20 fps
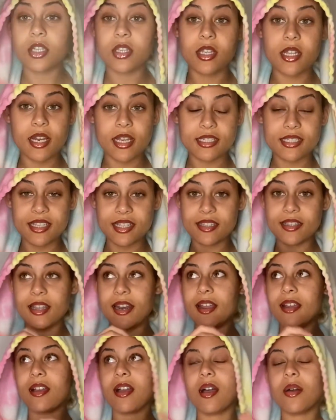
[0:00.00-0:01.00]
the next thing that
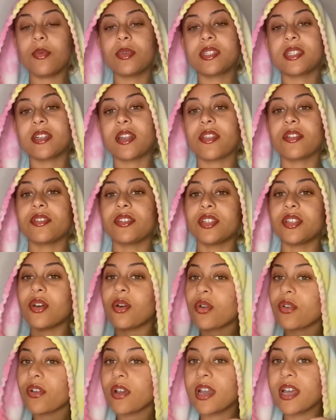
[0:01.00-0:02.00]
I got was another
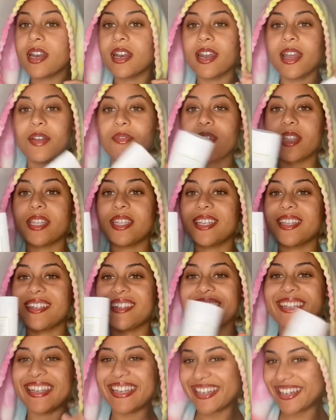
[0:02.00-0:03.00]
deodorant and I really didn't
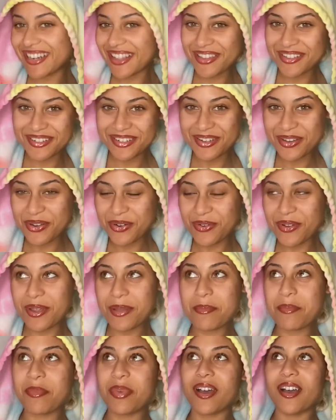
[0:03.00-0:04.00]
need another
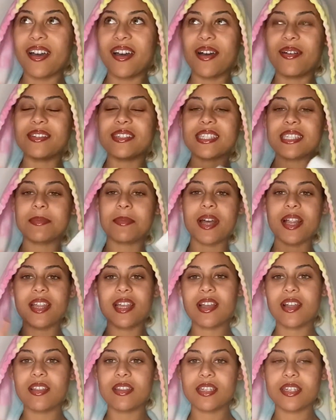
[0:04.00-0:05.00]
deodorant, but I was
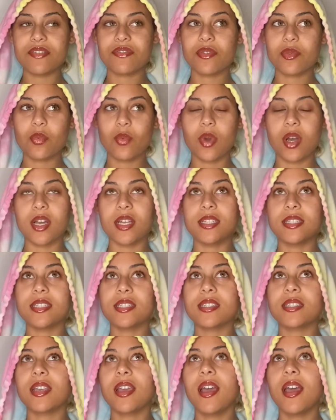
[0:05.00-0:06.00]
smelling all the different
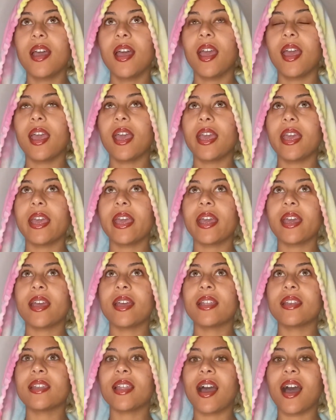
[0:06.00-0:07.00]
ones
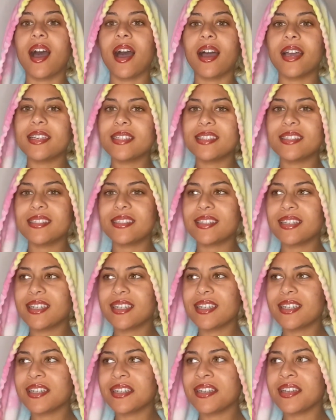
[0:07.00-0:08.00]
and I
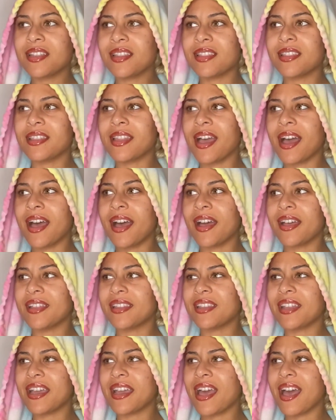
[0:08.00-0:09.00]
seen that
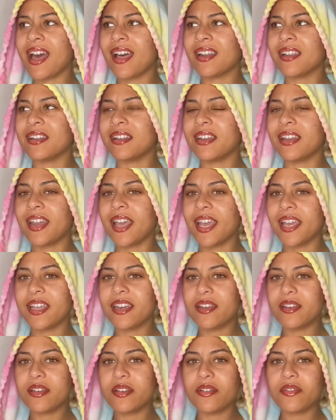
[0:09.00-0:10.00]
they had a
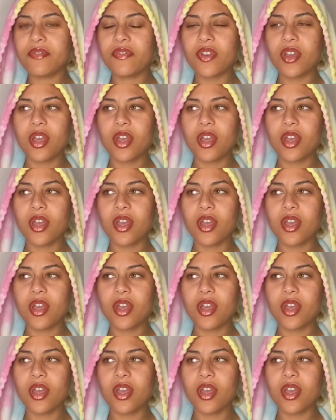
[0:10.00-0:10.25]
native,